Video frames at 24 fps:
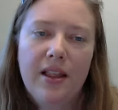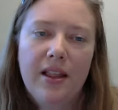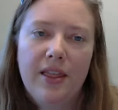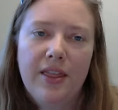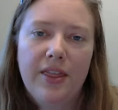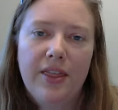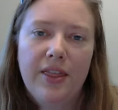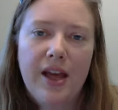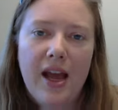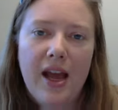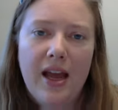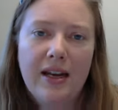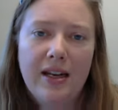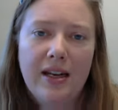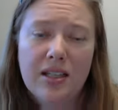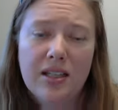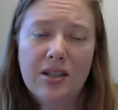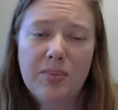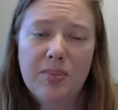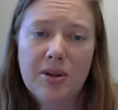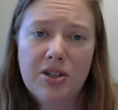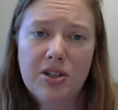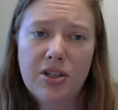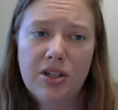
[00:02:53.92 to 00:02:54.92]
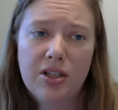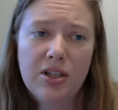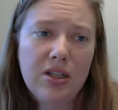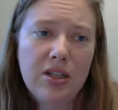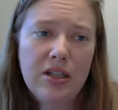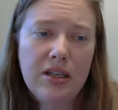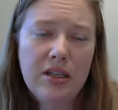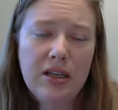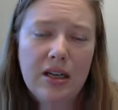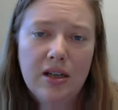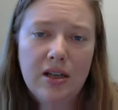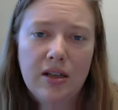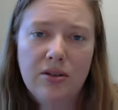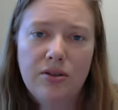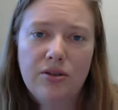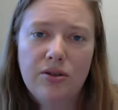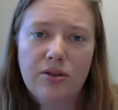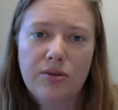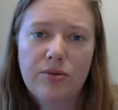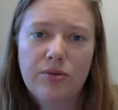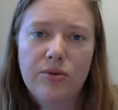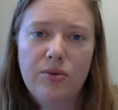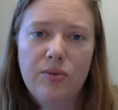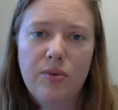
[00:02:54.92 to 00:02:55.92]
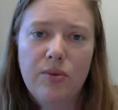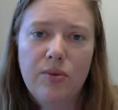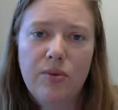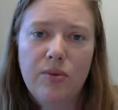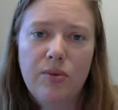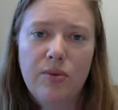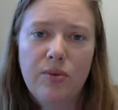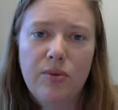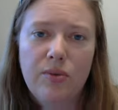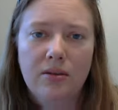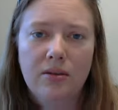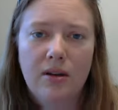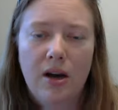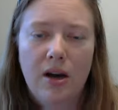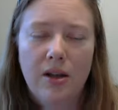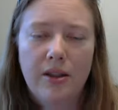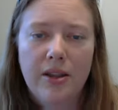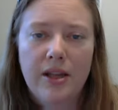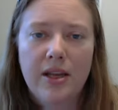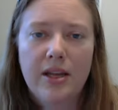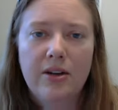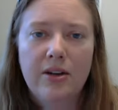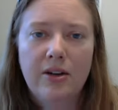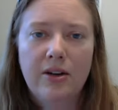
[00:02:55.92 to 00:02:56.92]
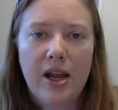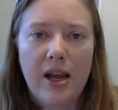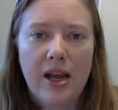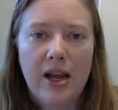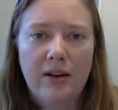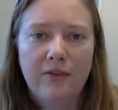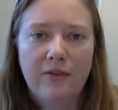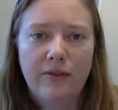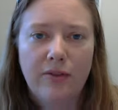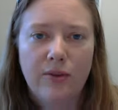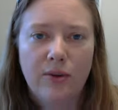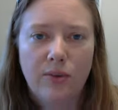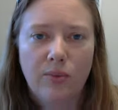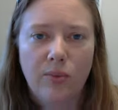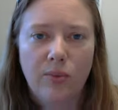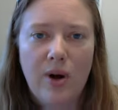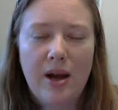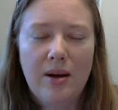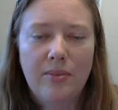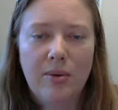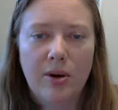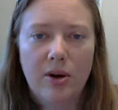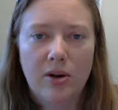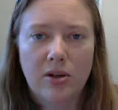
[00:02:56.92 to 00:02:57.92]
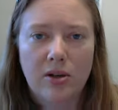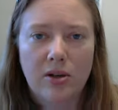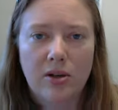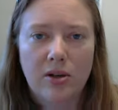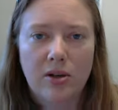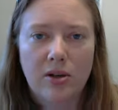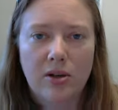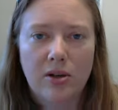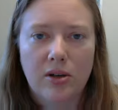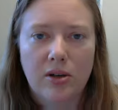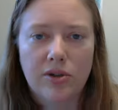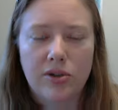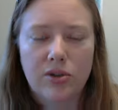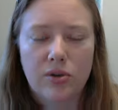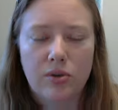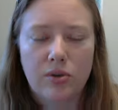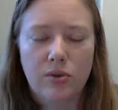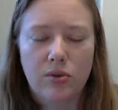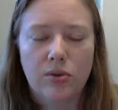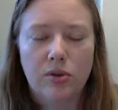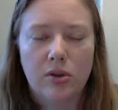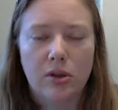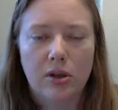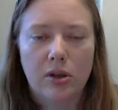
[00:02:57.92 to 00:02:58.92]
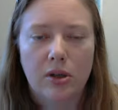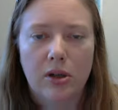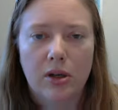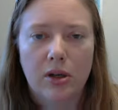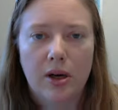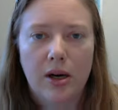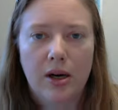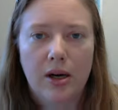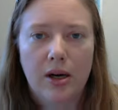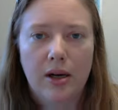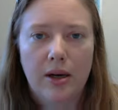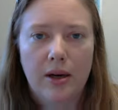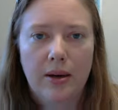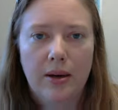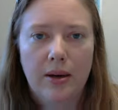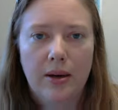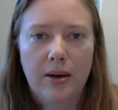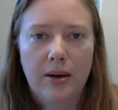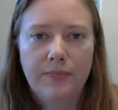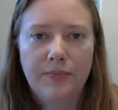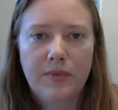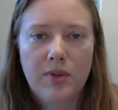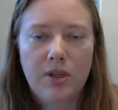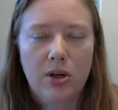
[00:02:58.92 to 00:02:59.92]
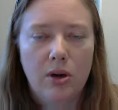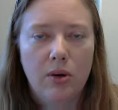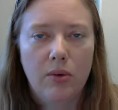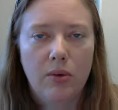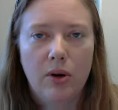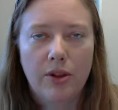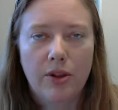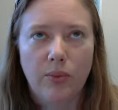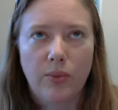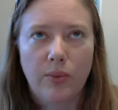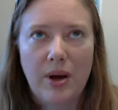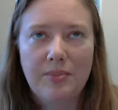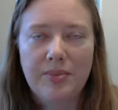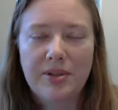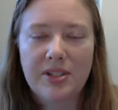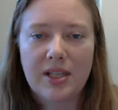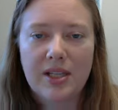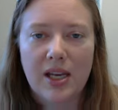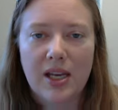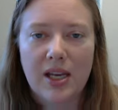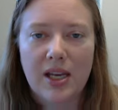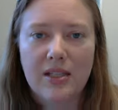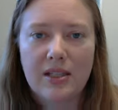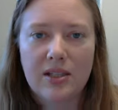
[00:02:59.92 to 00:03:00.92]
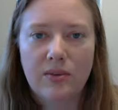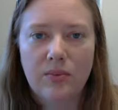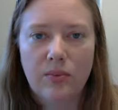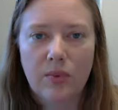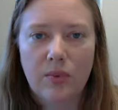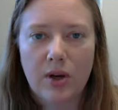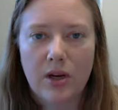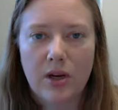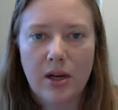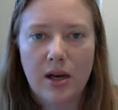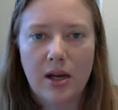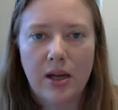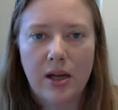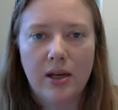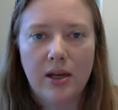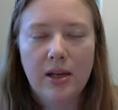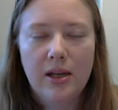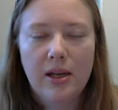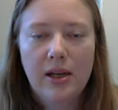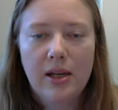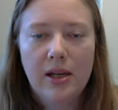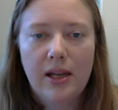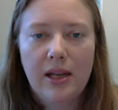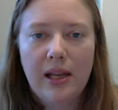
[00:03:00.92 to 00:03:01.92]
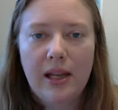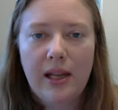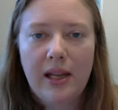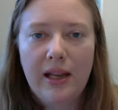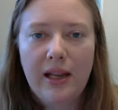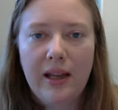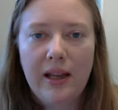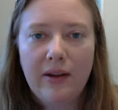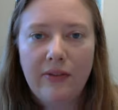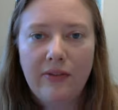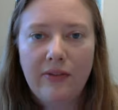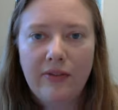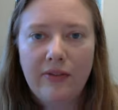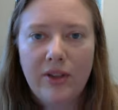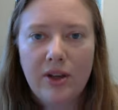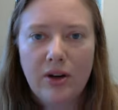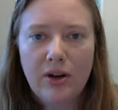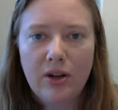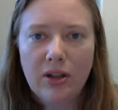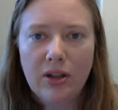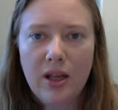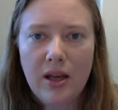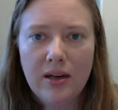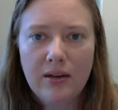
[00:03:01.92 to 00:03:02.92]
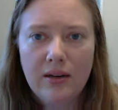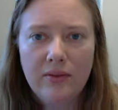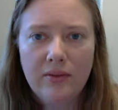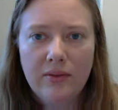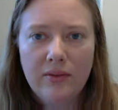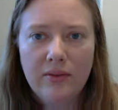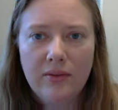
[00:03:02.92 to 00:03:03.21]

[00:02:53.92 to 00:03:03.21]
That especially true on the internet for web articles or other websites and whatnot. If there are a lot of